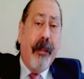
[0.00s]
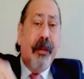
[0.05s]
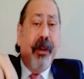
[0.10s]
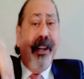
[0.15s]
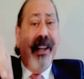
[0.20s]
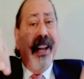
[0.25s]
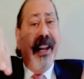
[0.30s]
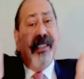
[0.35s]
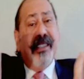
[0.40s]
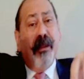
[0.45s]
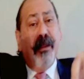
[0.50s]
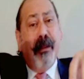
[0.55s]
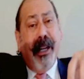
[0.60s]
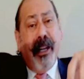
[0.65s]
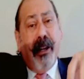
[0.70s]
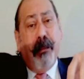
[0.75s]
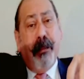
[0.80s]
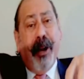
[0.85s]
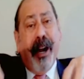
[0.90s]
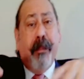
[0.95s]
property. That's a
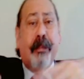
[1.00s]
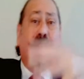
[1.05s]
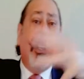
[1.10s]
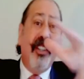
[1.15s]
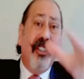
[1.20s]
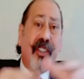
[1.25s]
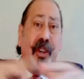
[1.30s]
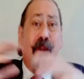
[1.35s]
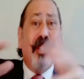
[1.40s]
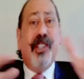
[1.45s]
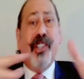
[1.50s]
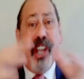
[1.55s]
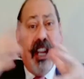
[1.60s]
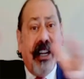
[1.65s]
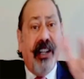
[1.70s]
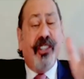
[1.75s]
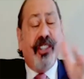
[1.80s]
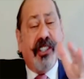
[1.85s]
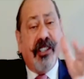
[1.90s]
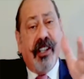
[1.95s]
middle property. So it
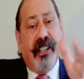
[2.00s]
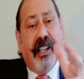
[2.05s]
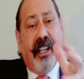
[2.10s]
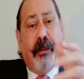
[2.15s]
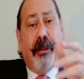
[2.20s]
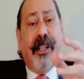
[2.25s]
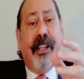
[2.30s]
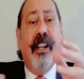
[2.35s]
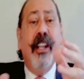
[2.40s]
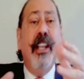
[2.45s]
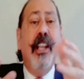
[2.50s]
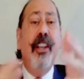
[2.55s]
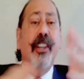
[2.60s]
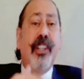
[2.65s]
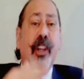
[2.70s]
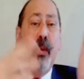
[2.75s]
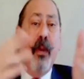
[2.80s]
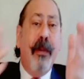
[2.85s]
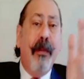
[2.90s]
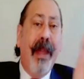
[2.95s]
changes a little bit.
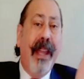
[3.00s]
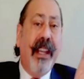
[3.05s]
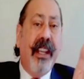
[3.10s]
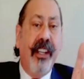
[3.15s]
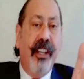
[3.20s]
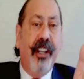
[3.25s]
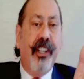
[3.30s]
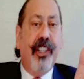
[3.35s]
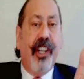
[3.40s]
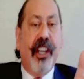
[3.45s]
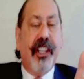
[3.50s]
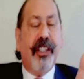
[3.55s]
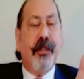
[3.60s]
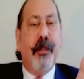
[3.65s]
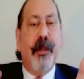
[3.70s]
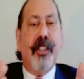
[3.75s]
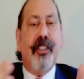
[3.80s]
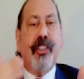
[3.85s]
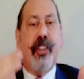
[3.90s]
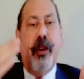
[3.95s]
So we make an
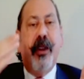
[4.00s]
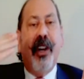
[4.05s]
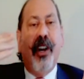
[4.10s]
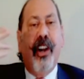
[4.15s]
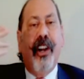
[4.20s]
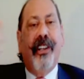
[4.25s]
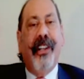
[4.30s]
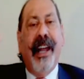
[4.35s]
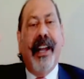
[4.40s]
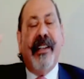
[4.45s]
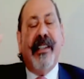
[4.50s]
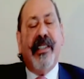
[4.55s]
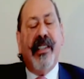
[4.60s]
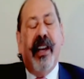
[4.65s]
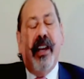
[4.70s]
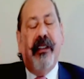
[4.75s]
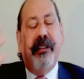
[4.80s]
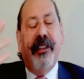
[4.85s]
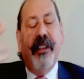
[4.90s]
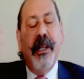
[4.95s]
adjustment. So there are
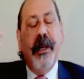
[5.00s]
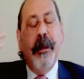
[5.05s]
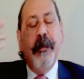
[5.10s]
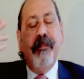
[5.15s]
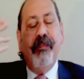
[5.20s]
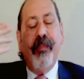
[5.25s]
lots of